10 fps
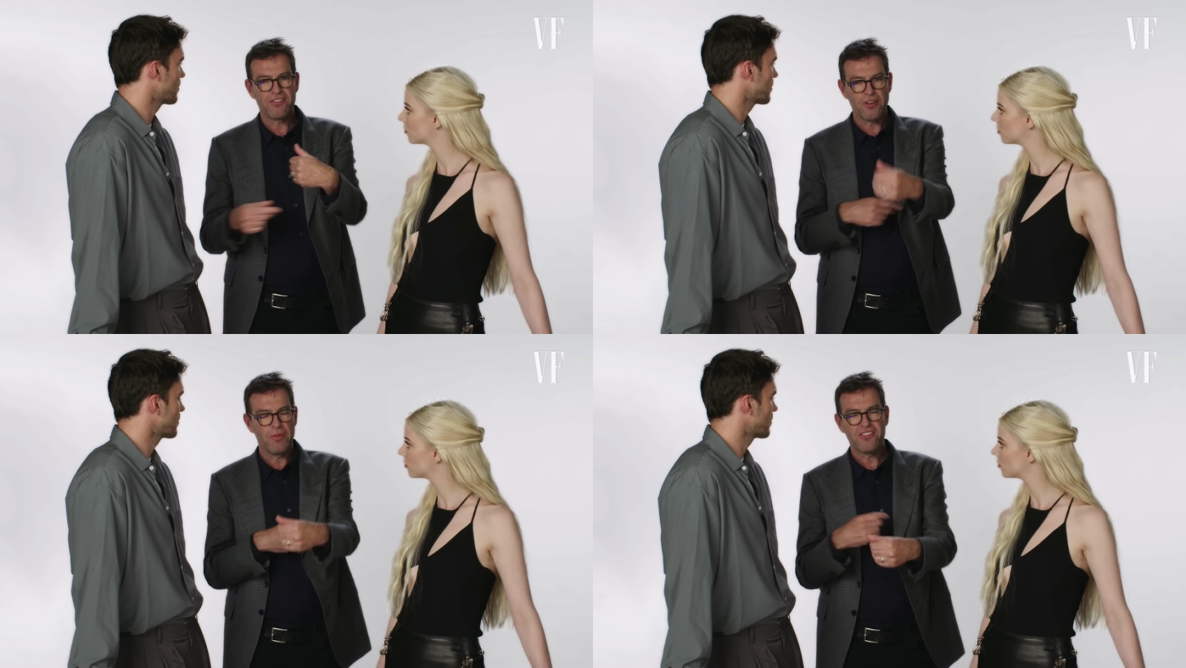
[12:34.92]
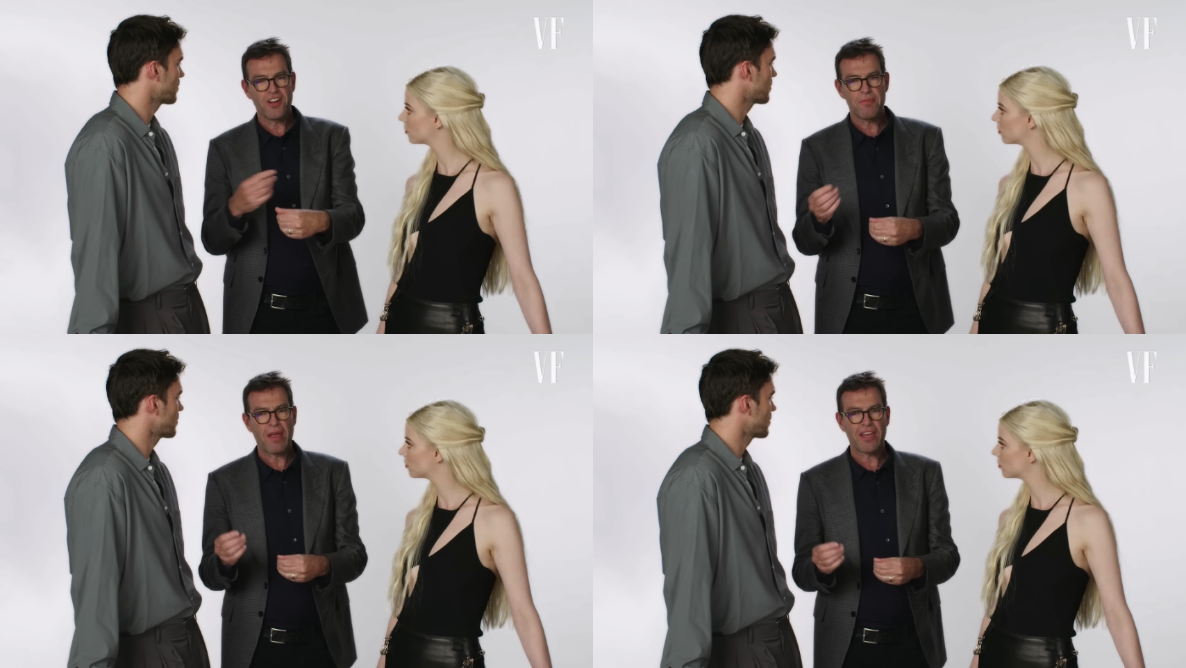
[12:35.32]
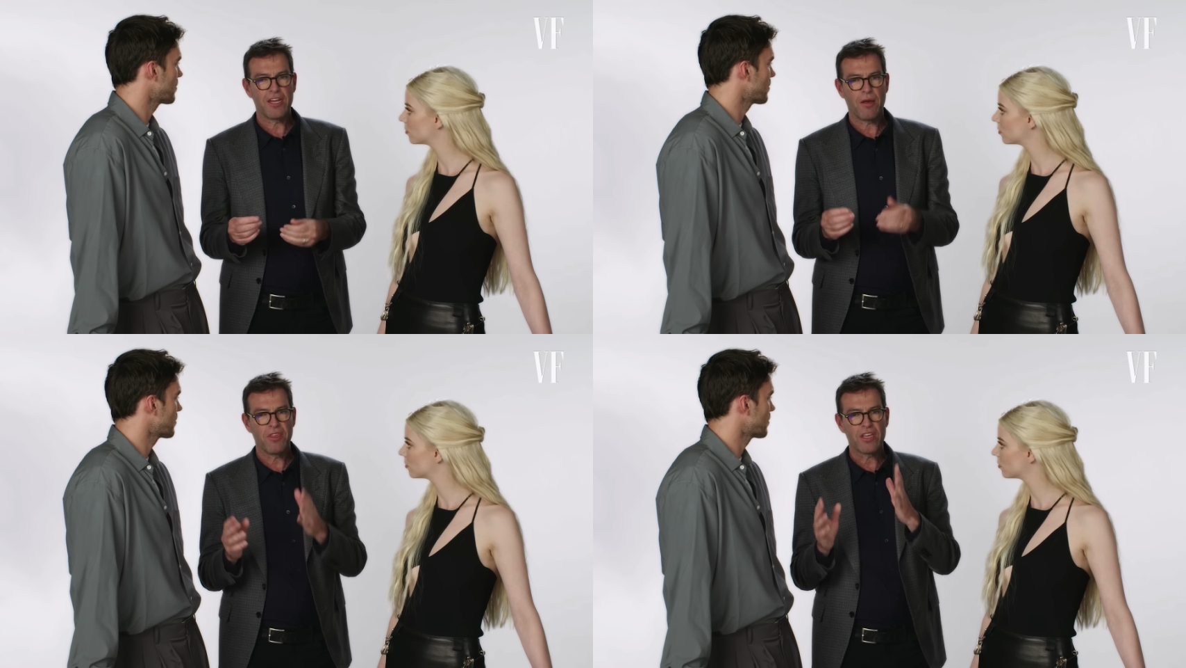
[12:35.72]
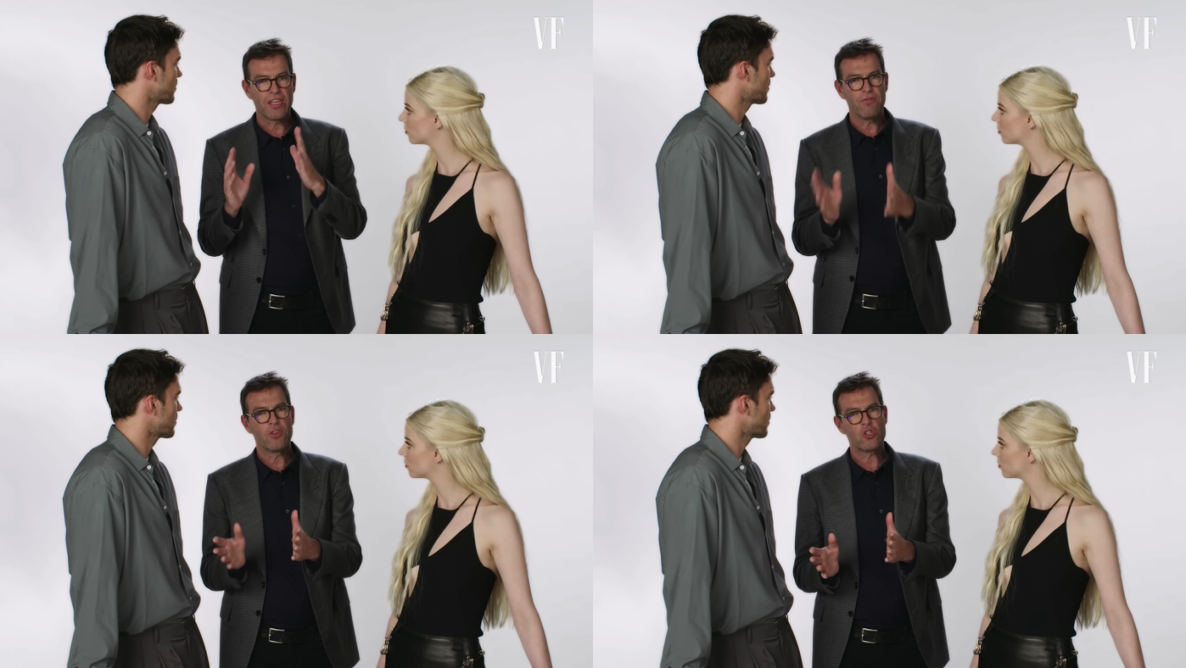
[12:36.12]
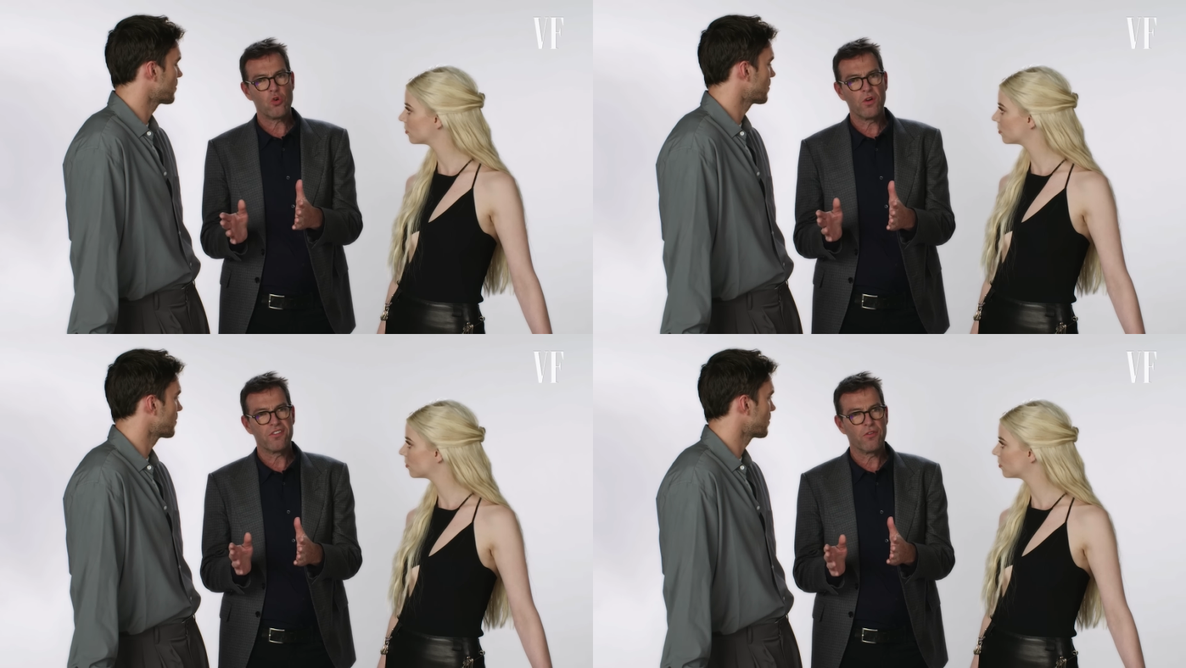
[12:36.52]
Speaker 1: there's so many studies backing it up that given the
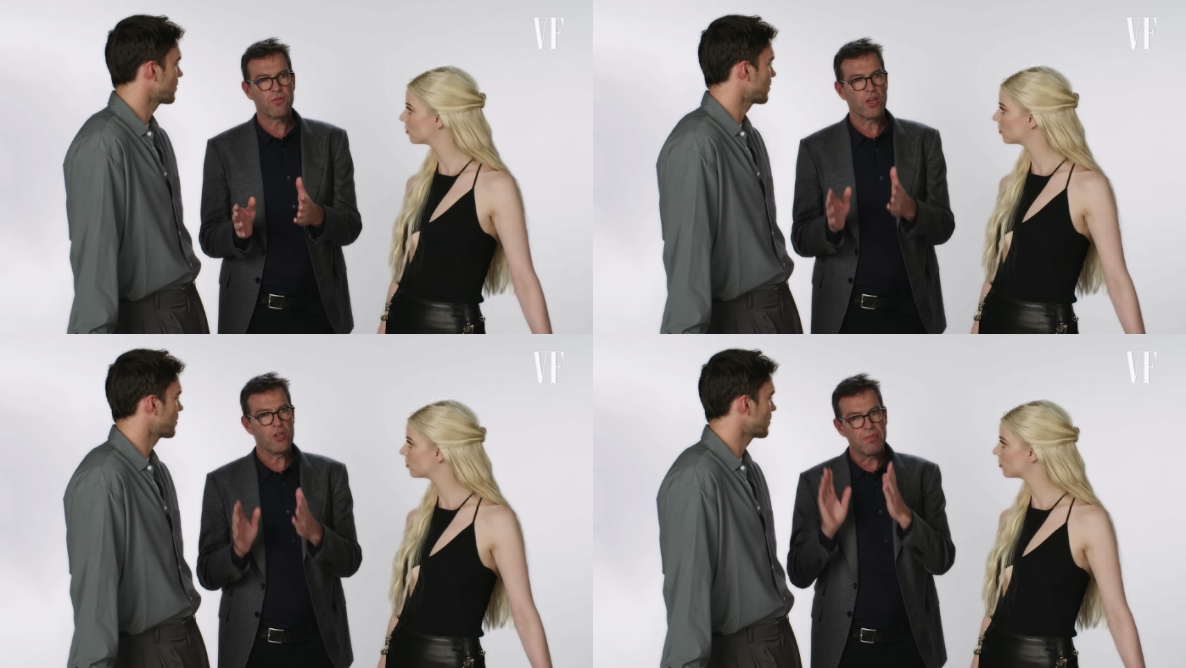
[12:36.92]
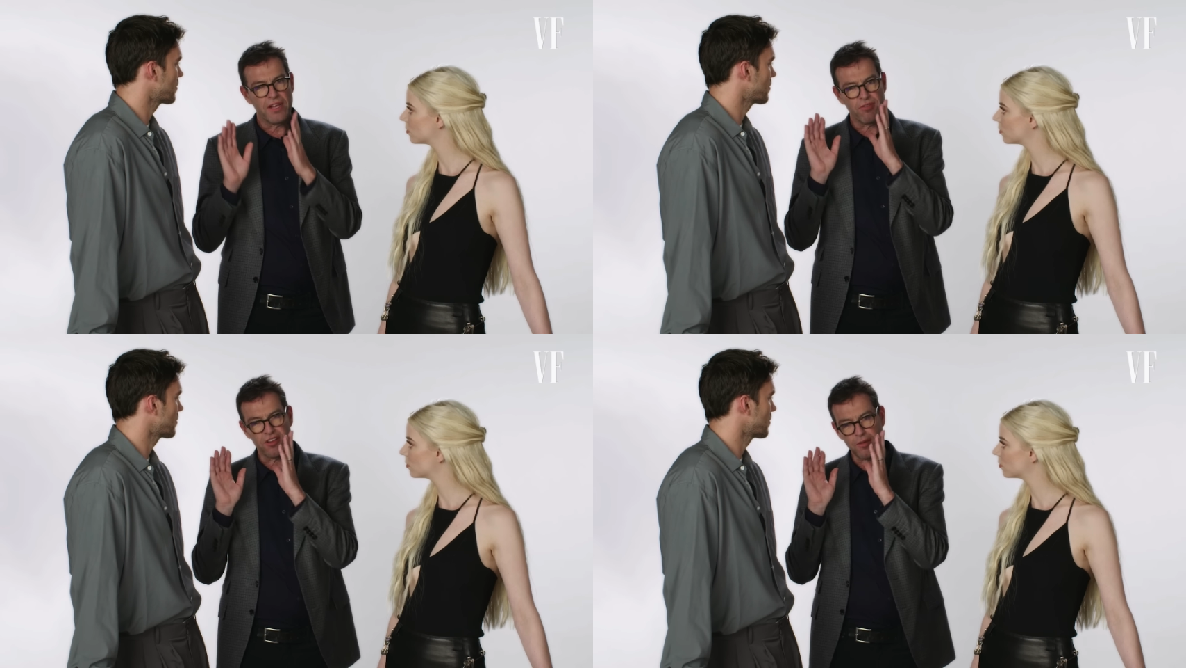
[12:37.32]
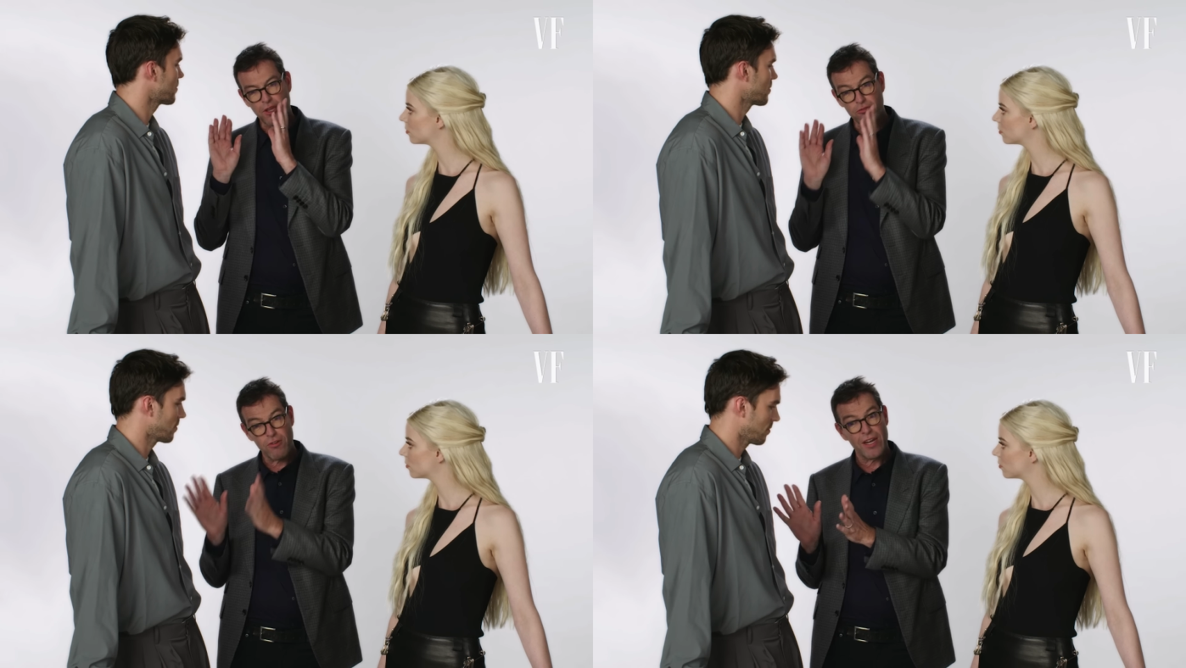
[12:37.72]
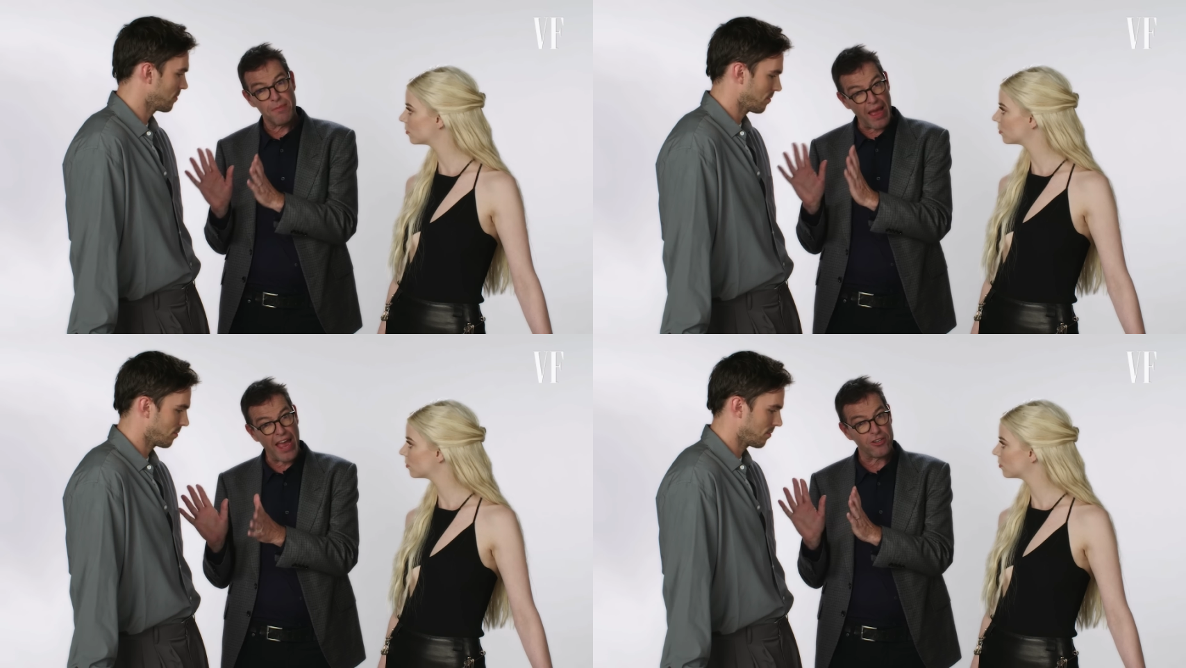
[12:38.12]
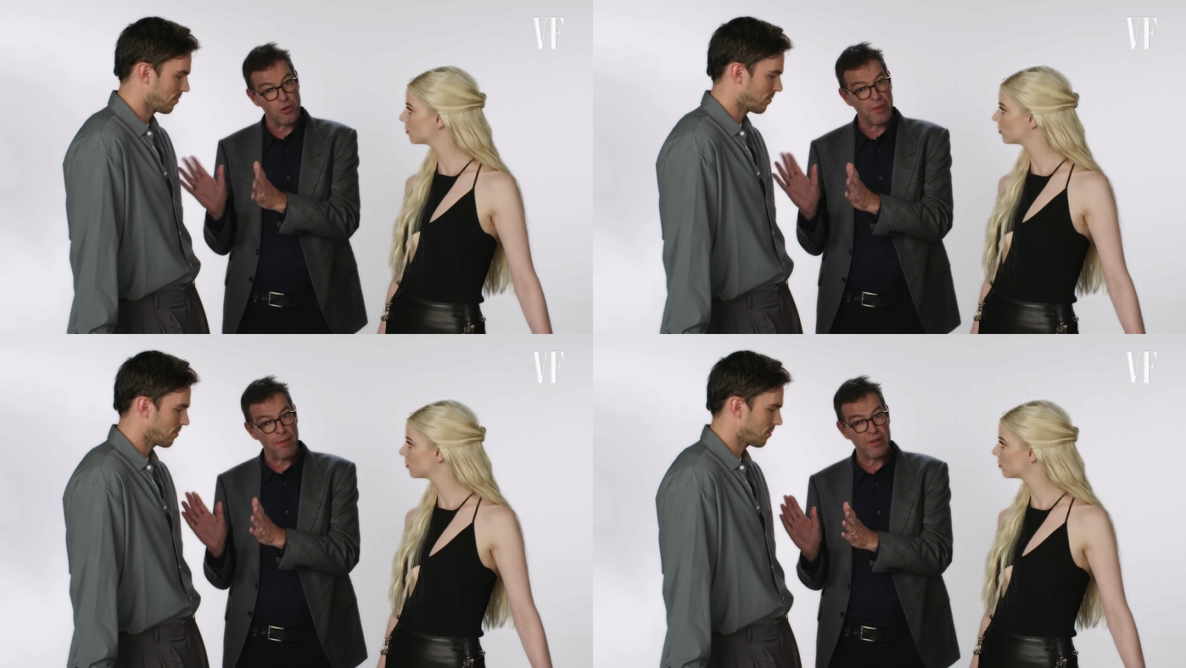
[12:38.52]
choice of can you believe that something is really bad
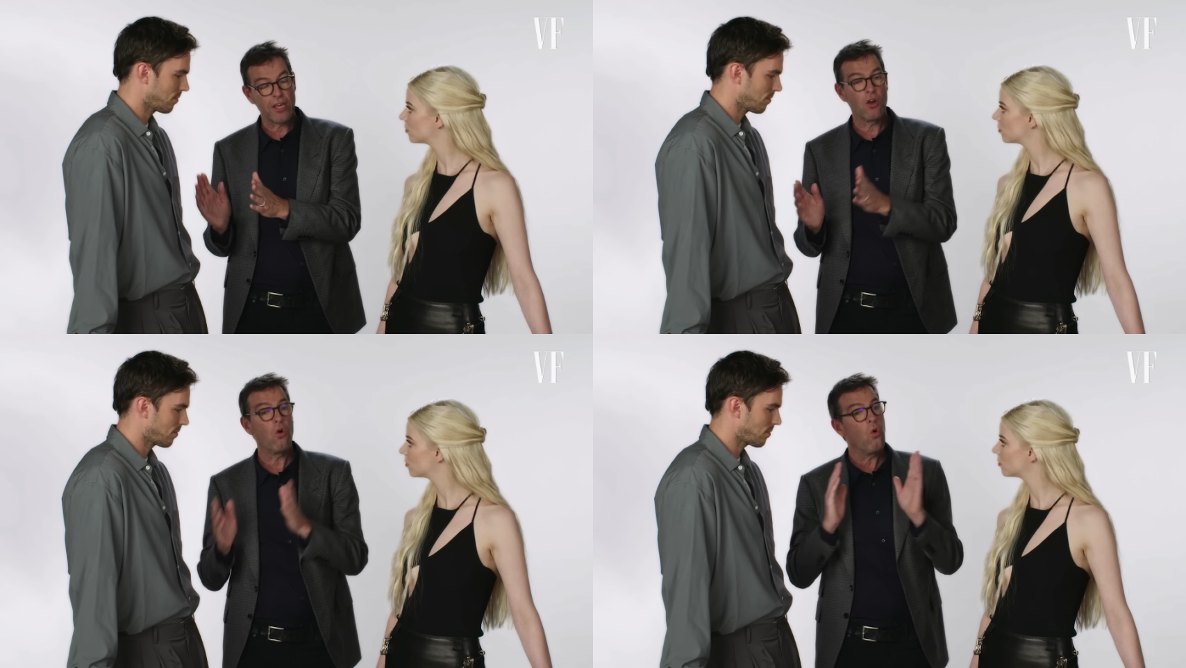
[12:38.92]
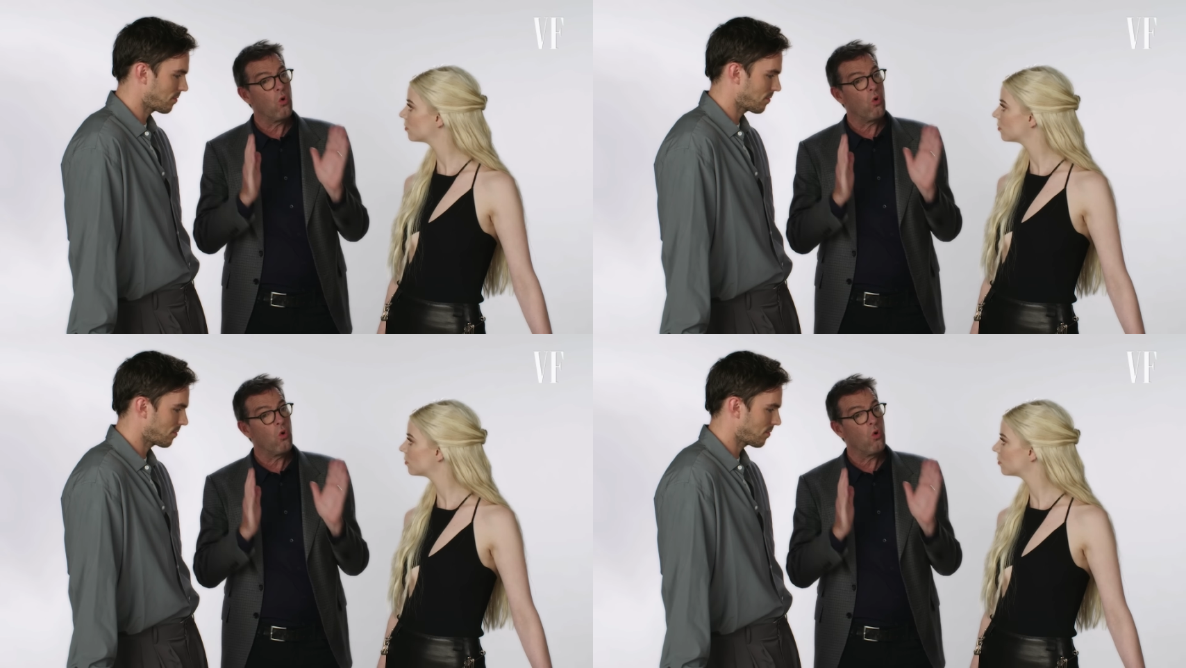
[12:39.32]
could be happening here